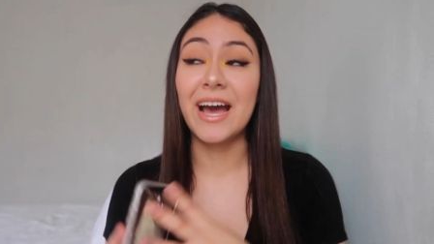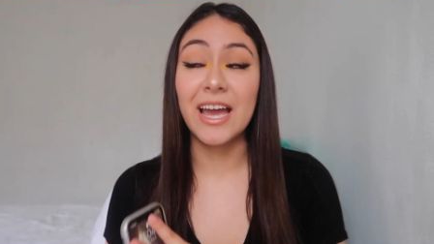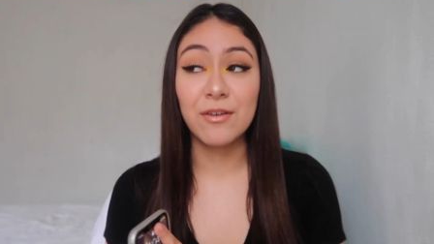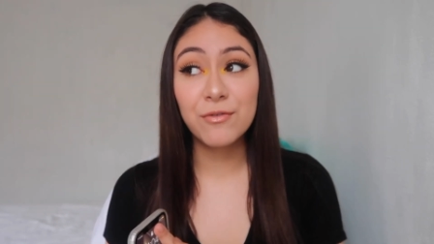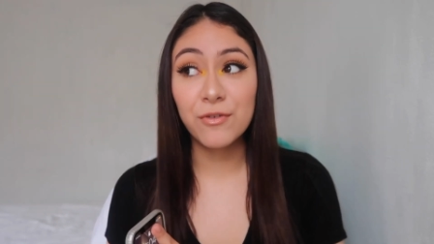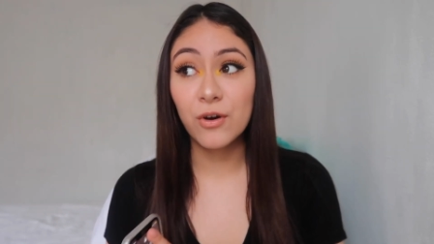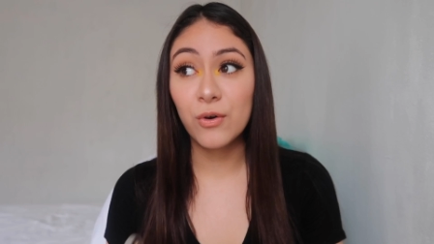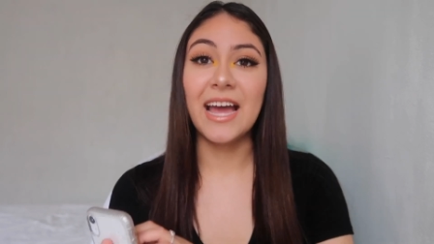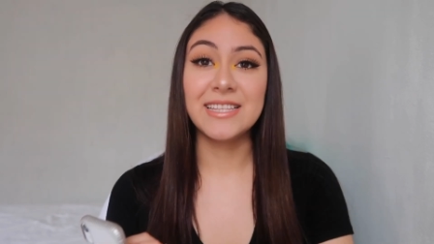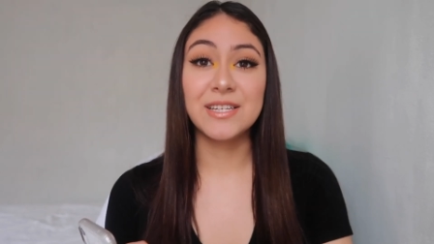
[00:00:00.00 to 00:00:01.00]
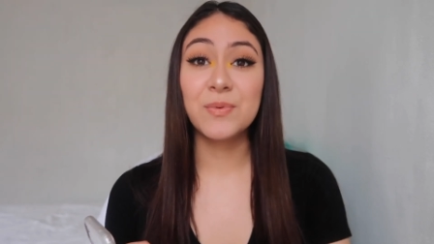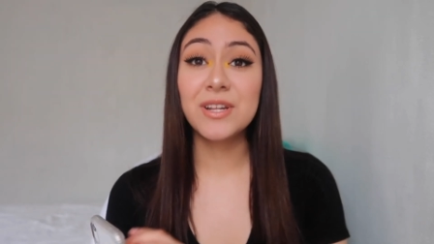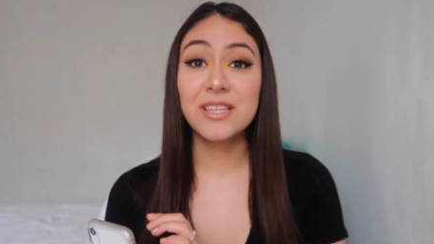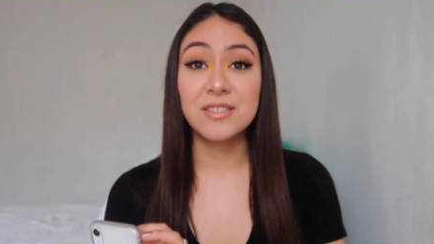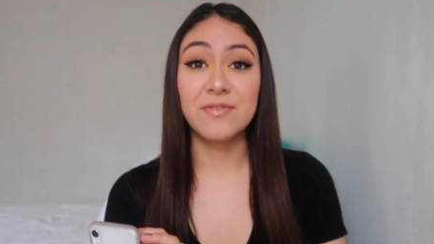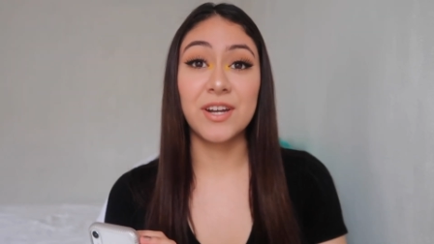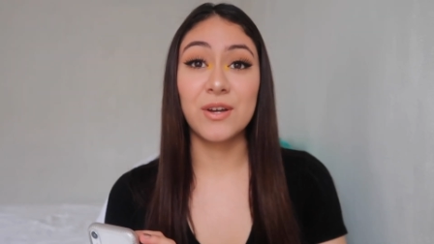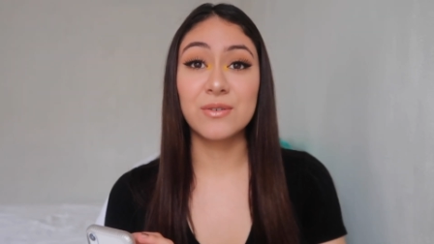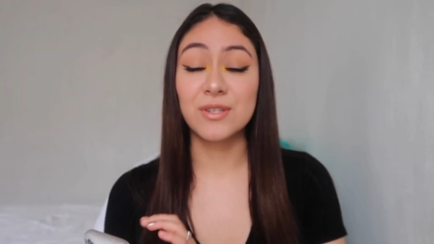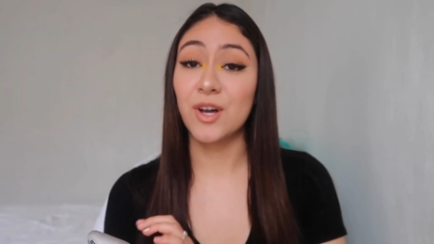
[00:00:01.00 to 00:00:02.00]
iPhone. I did one of these
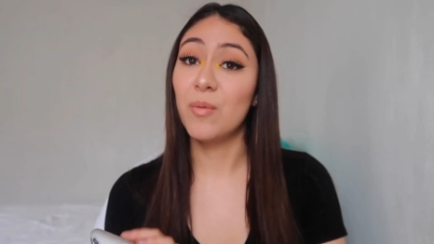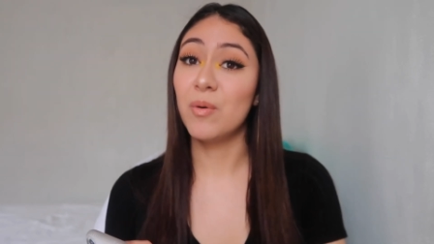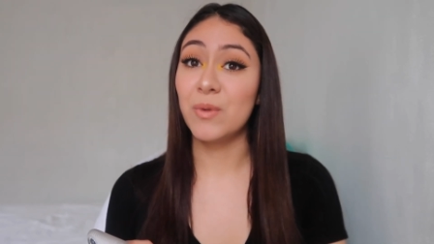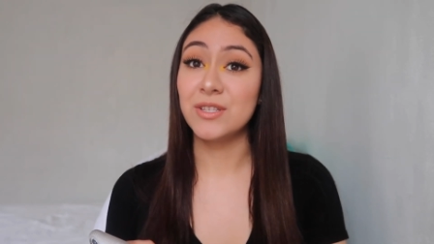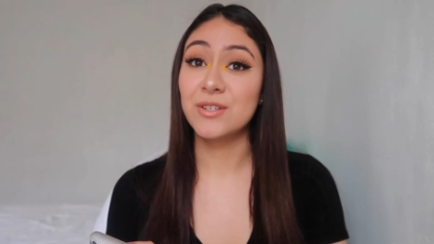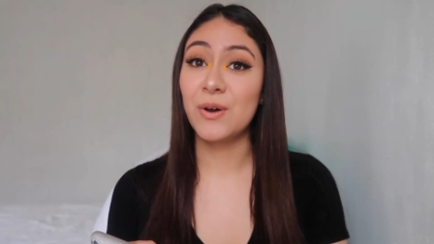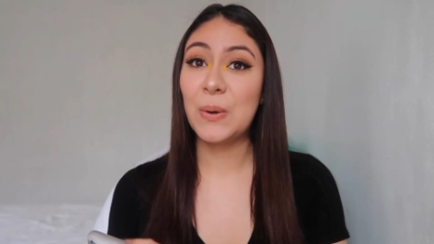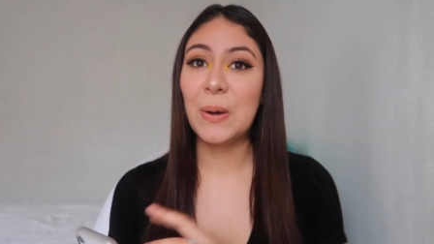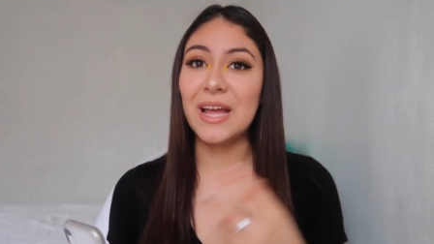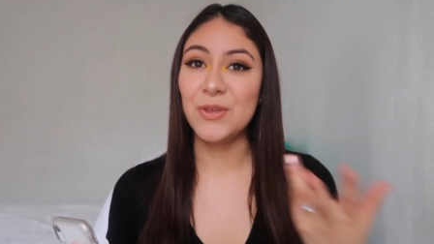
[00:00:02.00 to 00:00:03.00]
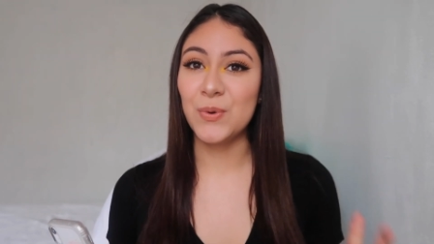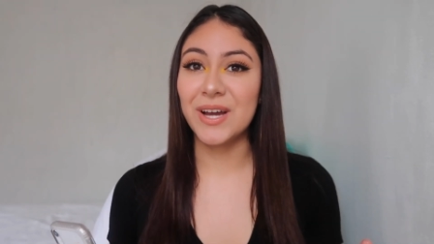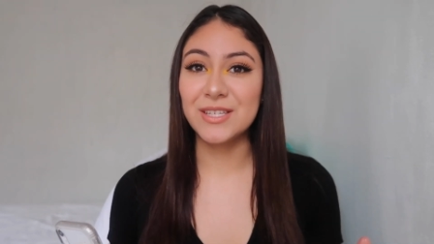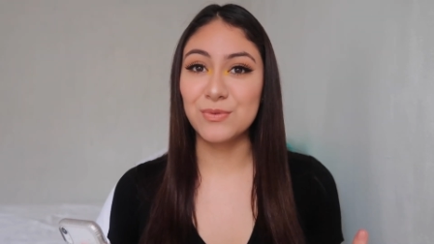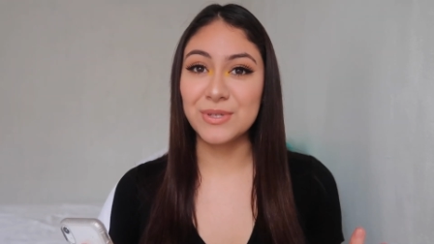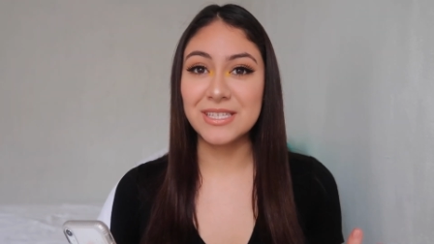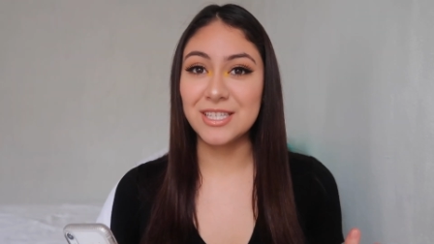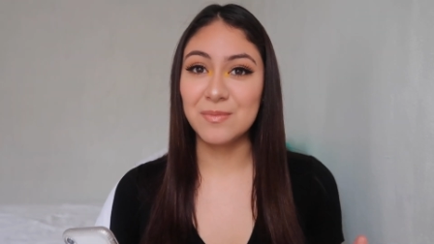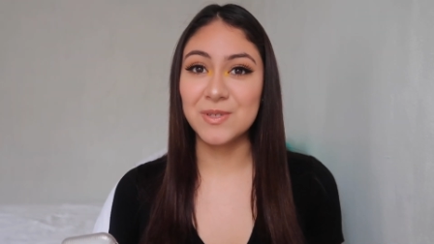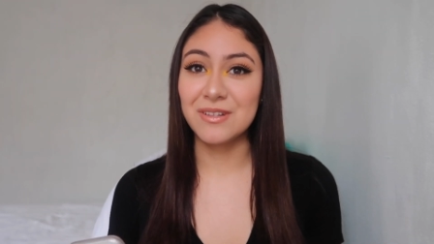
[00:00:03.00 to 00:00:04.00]
videos a couple months ago and you guys really
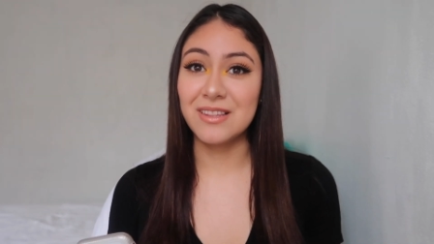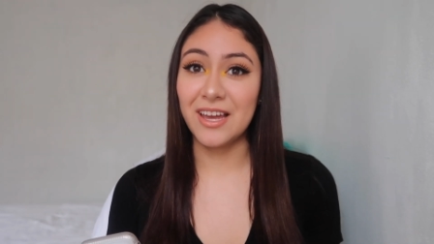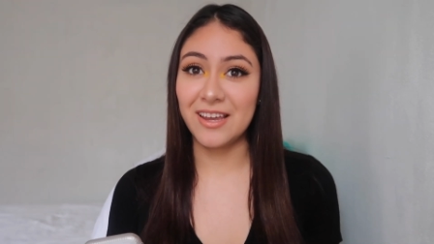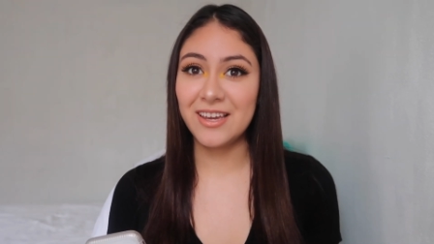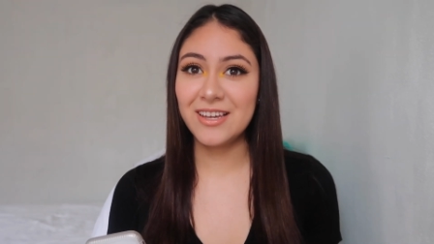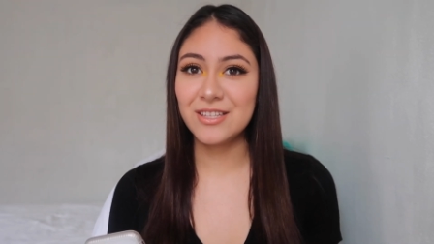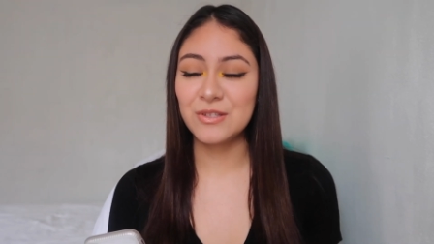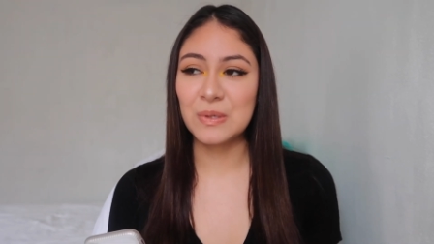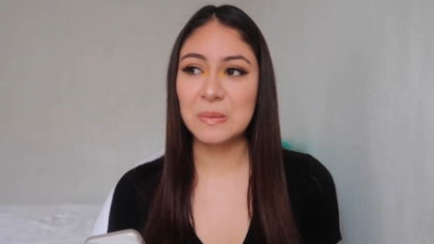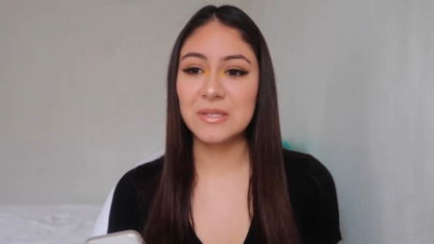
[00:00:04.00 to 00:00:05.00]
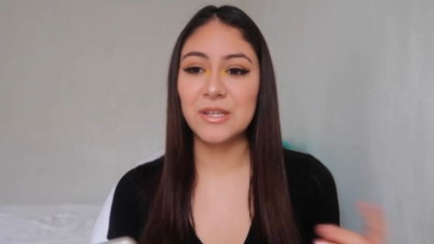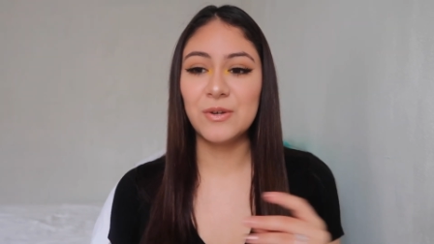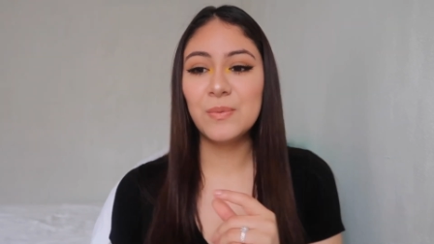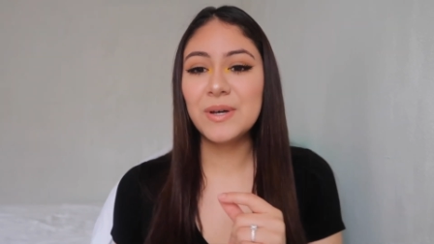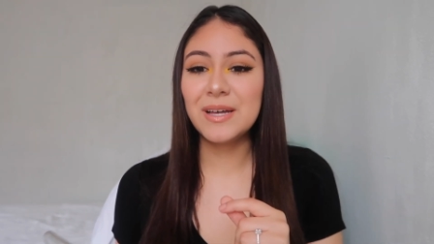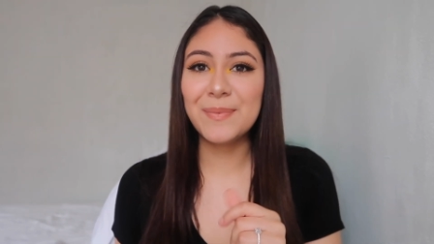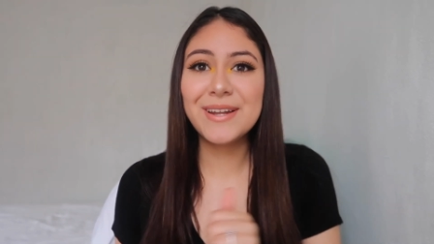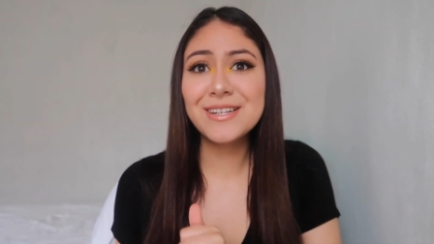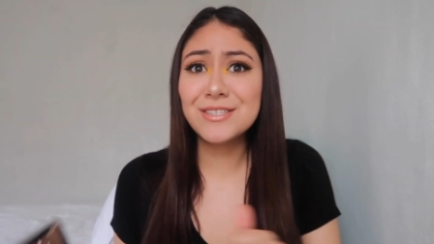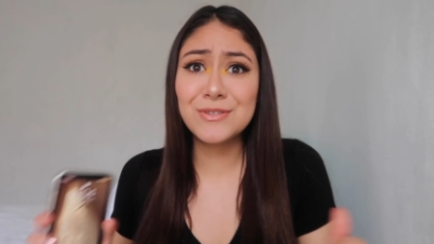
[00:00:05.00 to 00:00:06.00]
seemed to like it. So I was like, you know what? I'm
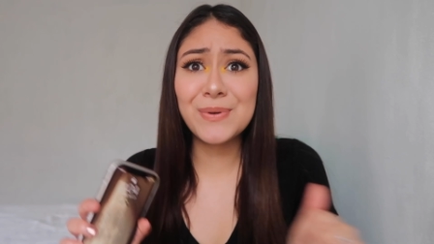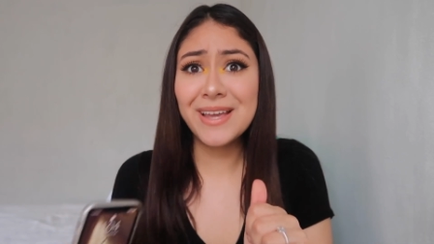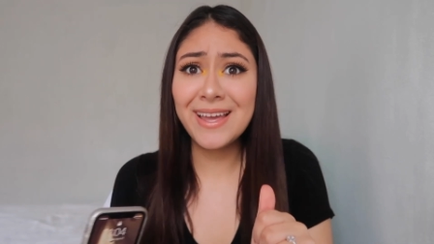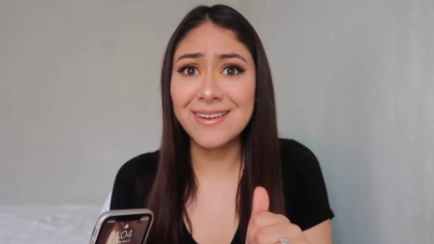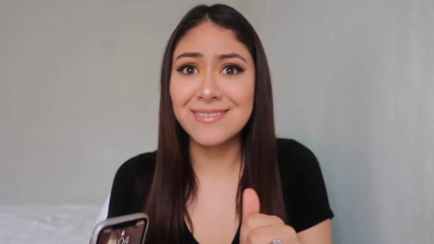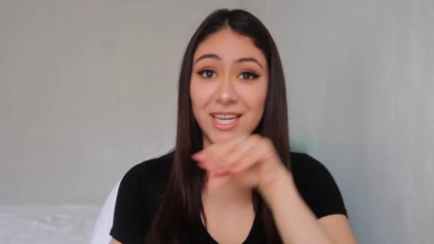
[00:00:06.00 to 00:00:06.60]
going to just do it again.